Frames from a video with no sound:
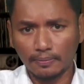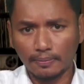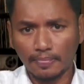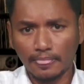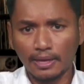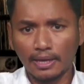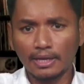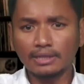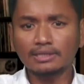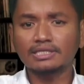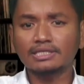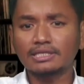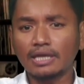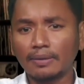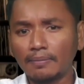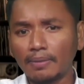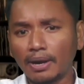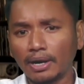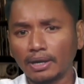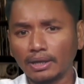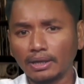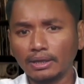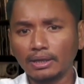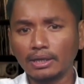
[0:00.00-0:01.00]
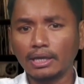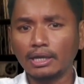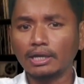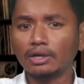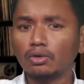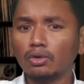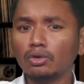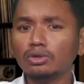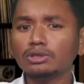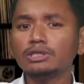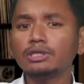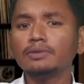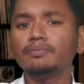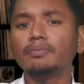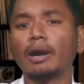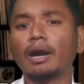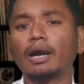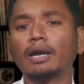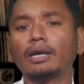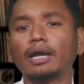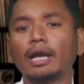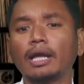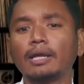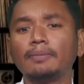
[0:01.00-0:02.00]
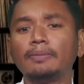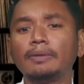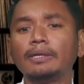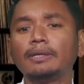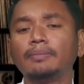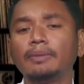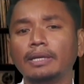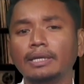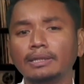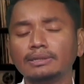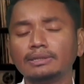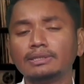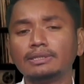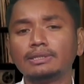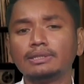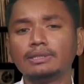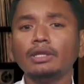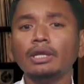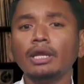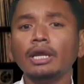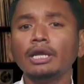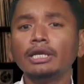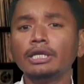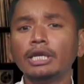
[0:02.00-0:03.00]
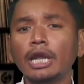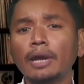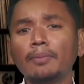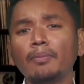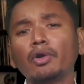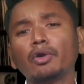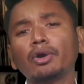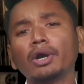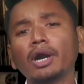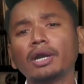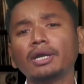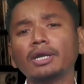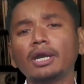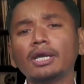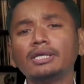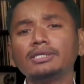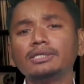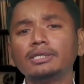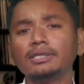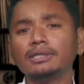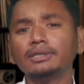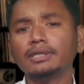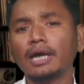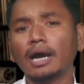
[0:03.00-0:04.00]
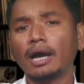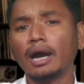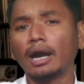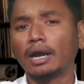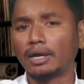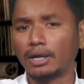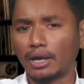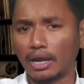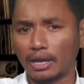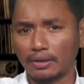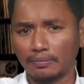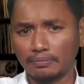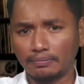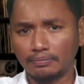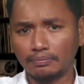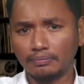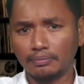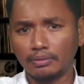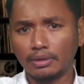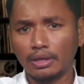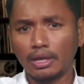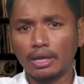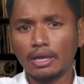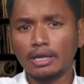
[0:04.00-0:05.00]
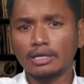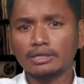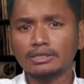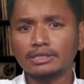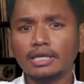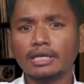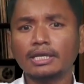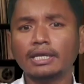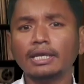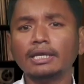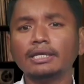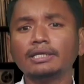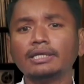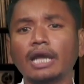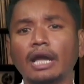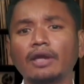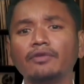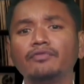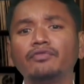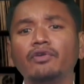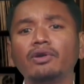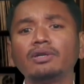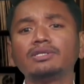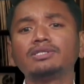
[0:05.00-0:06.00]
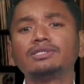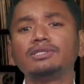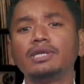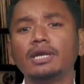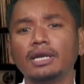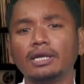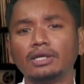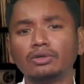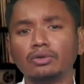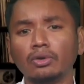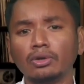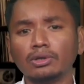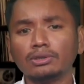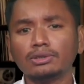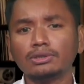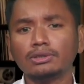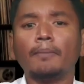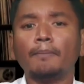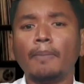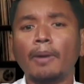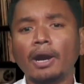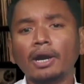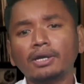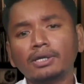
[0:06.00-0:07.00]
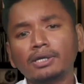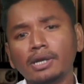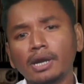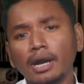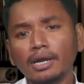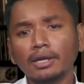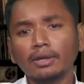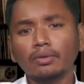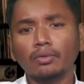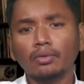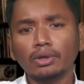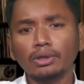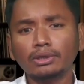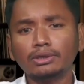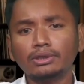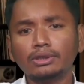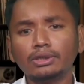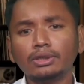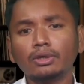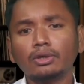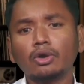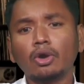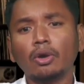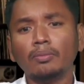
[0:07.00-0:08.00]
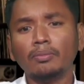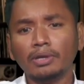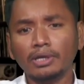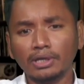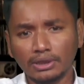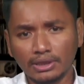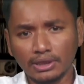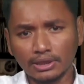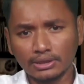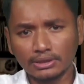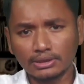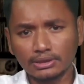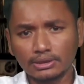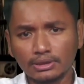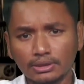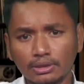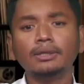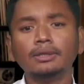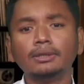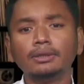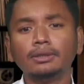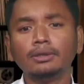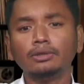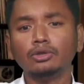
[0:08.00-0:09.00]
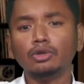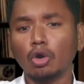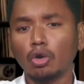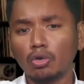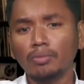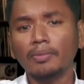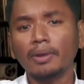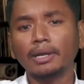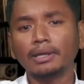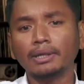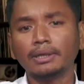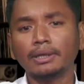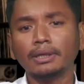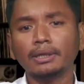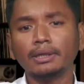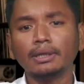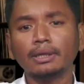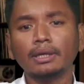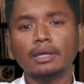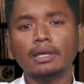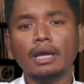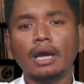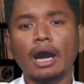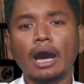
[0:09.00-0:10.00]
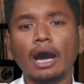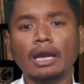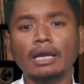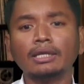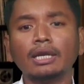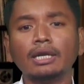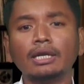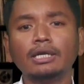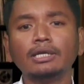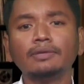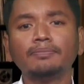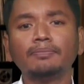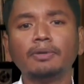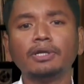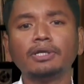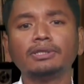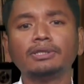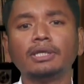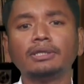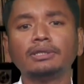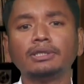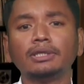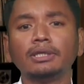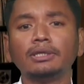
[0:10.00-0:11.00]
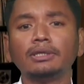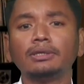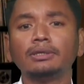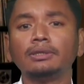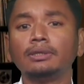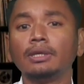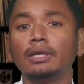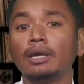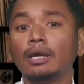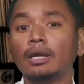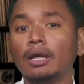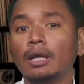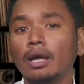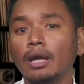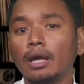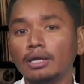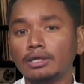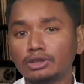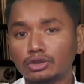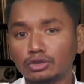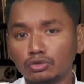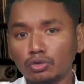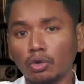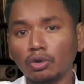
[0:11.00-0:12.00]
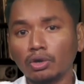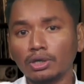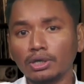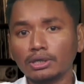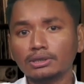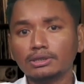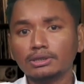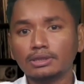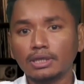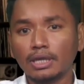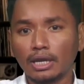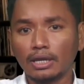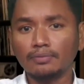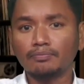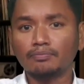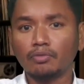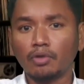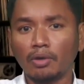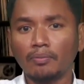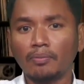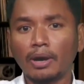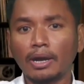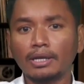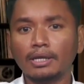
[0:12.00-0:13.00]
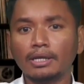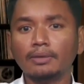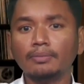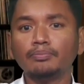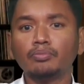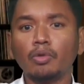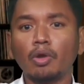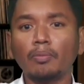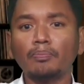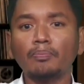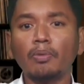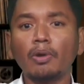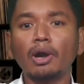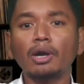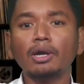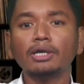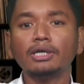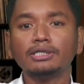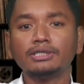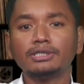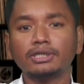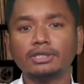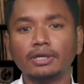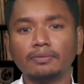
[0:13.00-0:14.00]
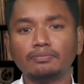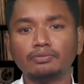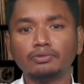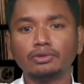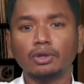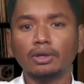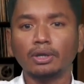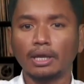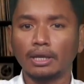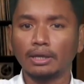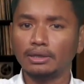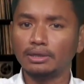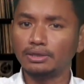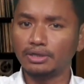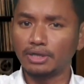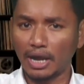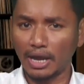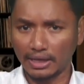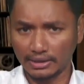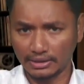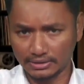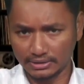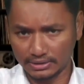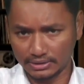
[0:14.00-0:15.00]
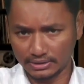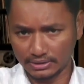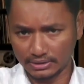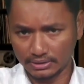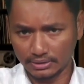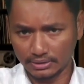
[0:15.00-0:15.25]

In summary, inclusive archiving means democratizing the archive, seeking diverse narrators, partnering with communities, documenting underrepresented stories, and providing proper description and rights.